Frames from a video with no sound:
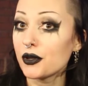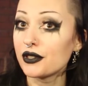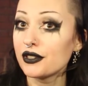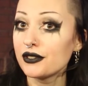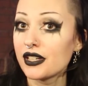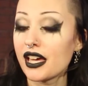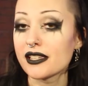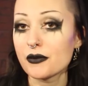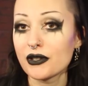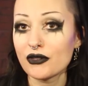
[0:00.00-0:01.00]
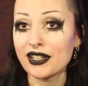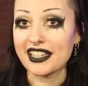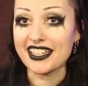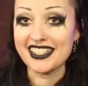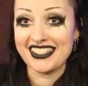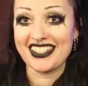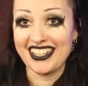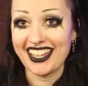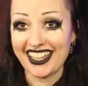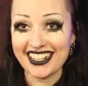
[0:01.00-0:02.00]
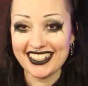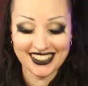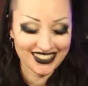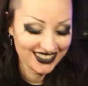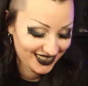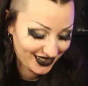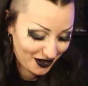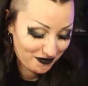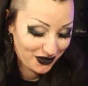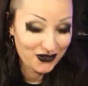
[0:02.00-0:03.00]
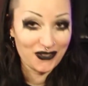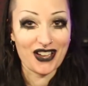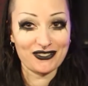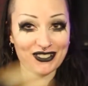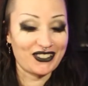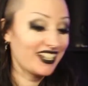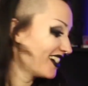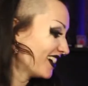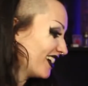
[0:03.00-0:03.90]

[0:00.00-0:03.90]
one has been released and is a Ravelry.